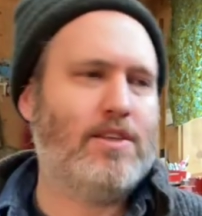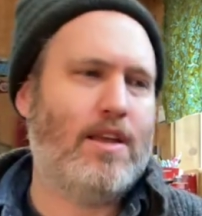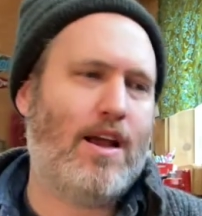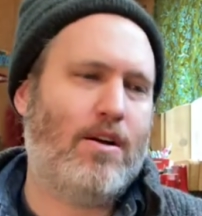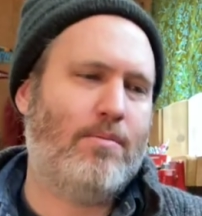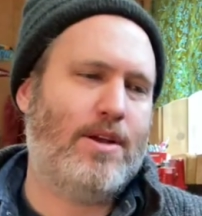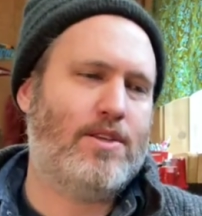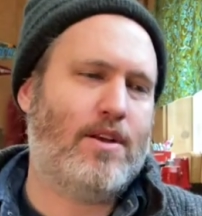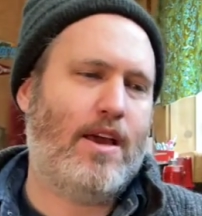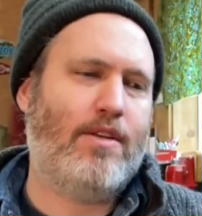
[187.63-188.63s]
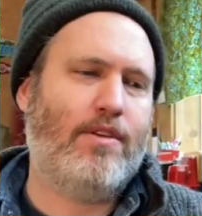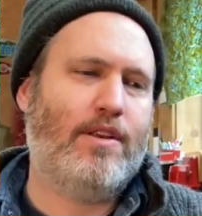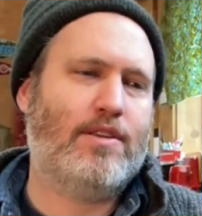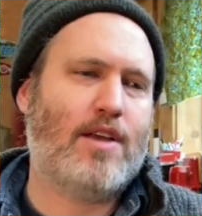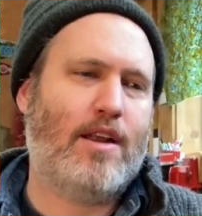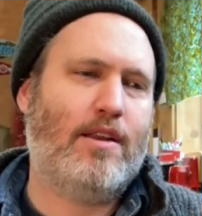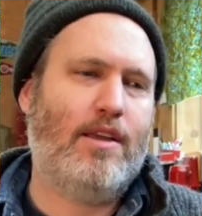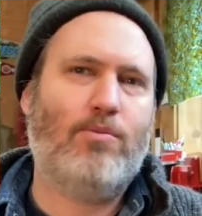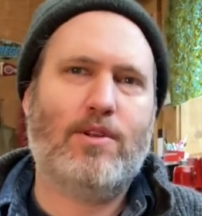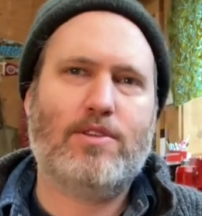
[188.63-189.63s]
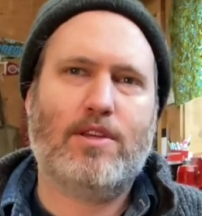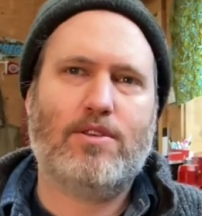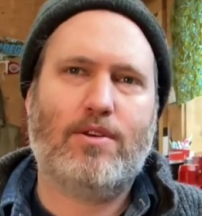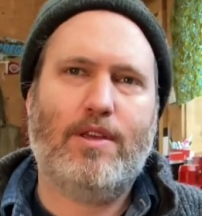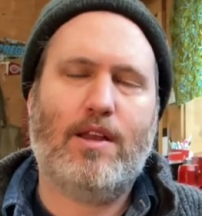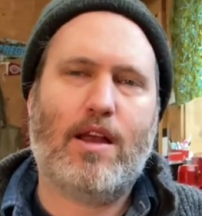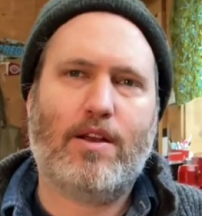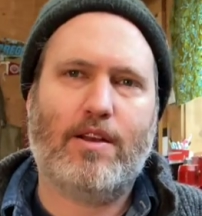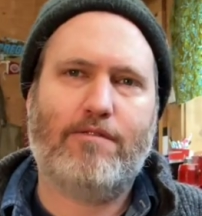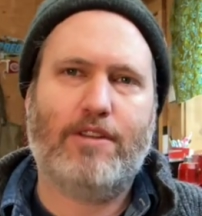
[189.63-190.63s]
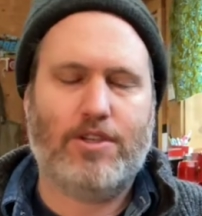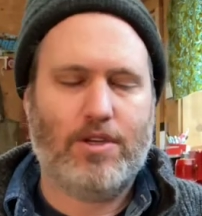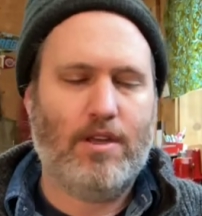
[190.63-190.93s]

and now my son Henry decided he wants it, so he and I are going to finish it,